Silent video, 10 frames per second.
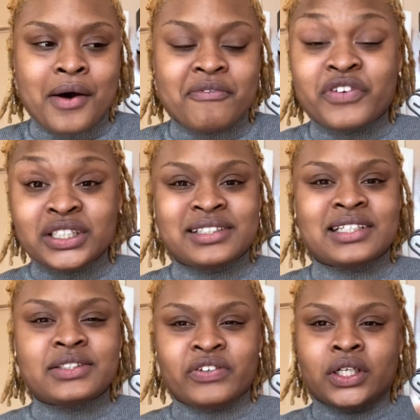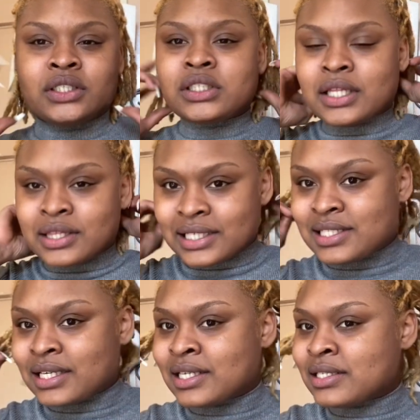first things first, this
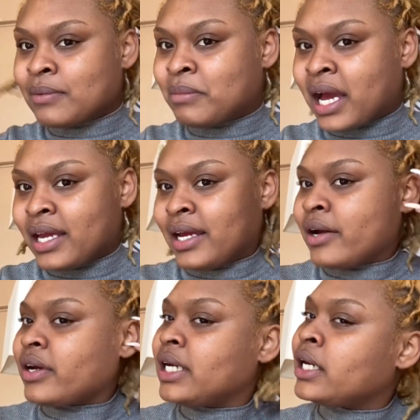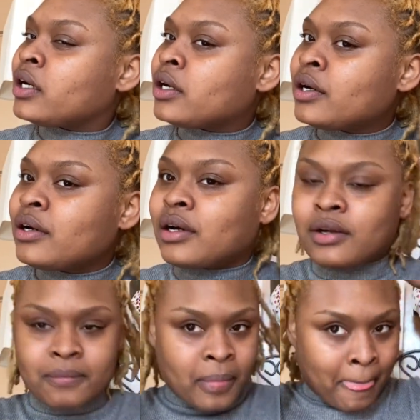is my hair here.
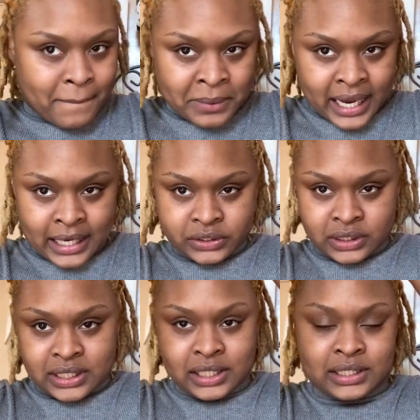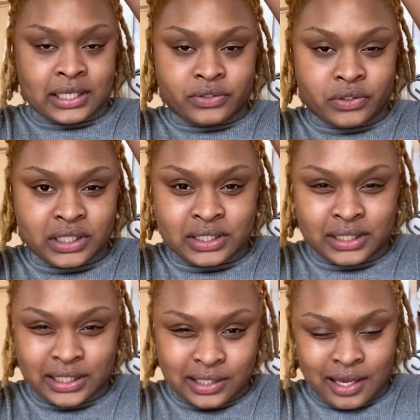Let me actually take it down so you can
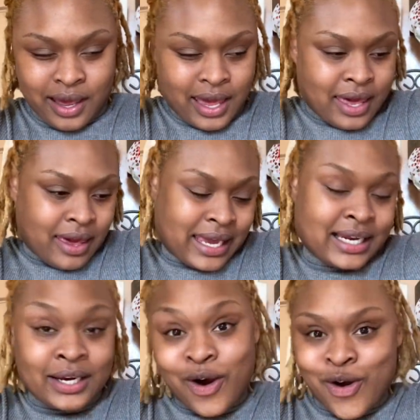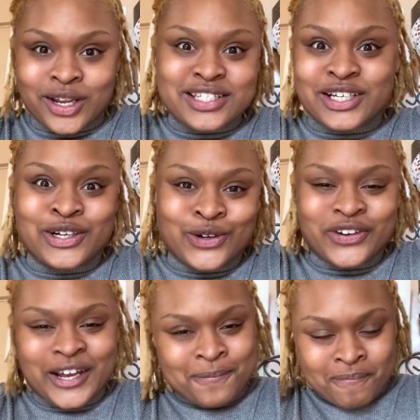see it in all its
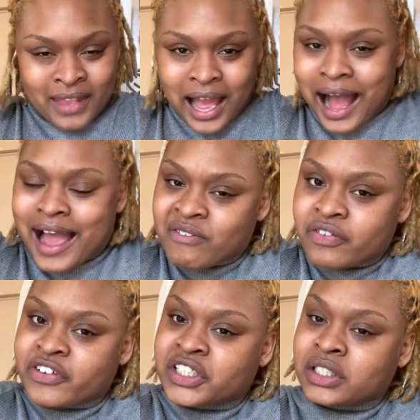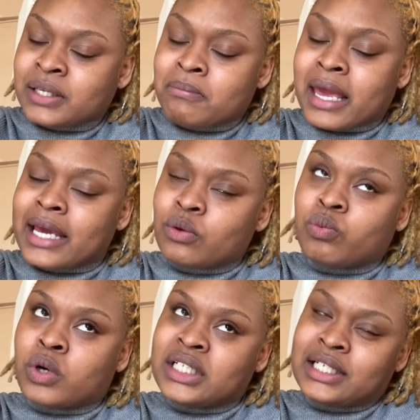glory. I have officially made
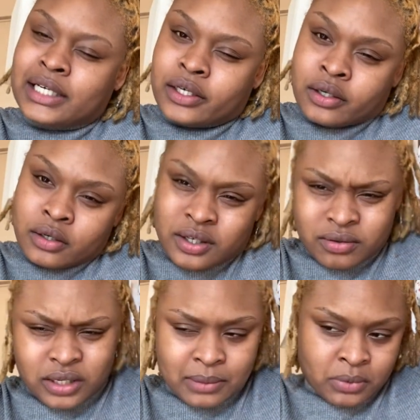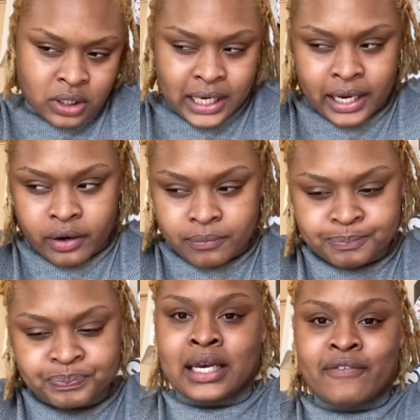1 year. Oh, come on, hair.
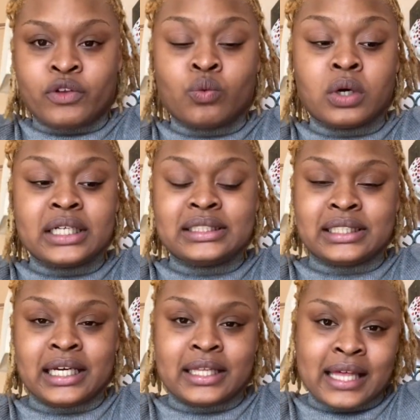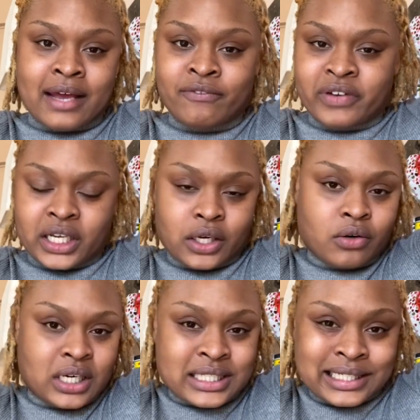If you want to see that video,
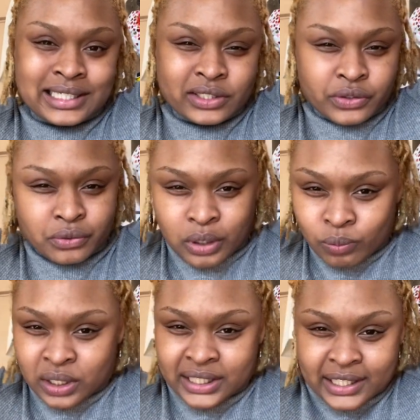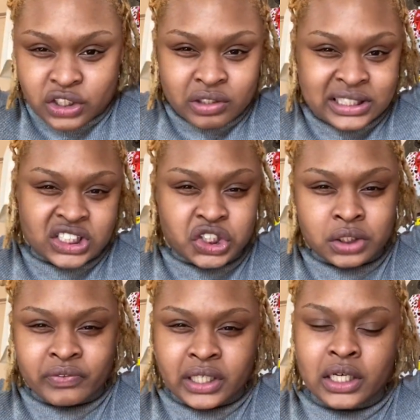because I did do a 1 year transition
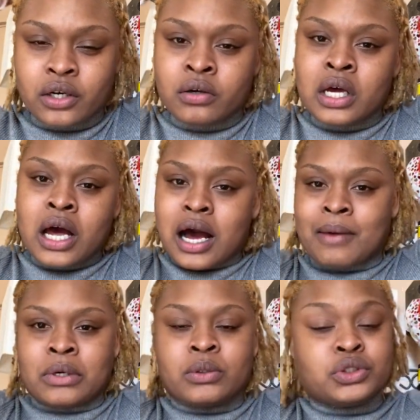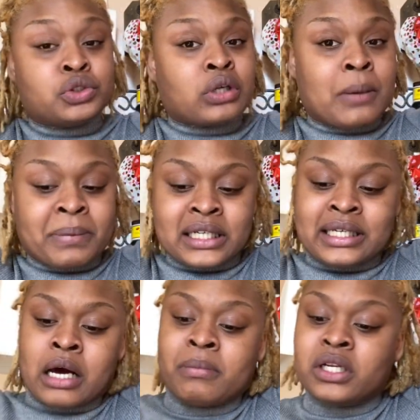video, I'm going to drop it
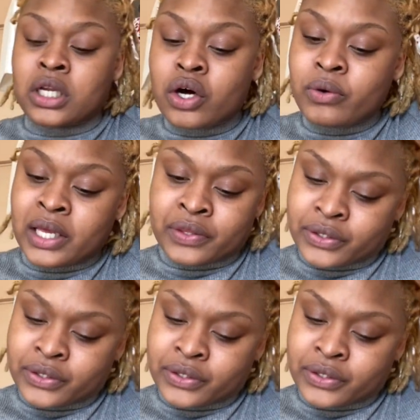down below in the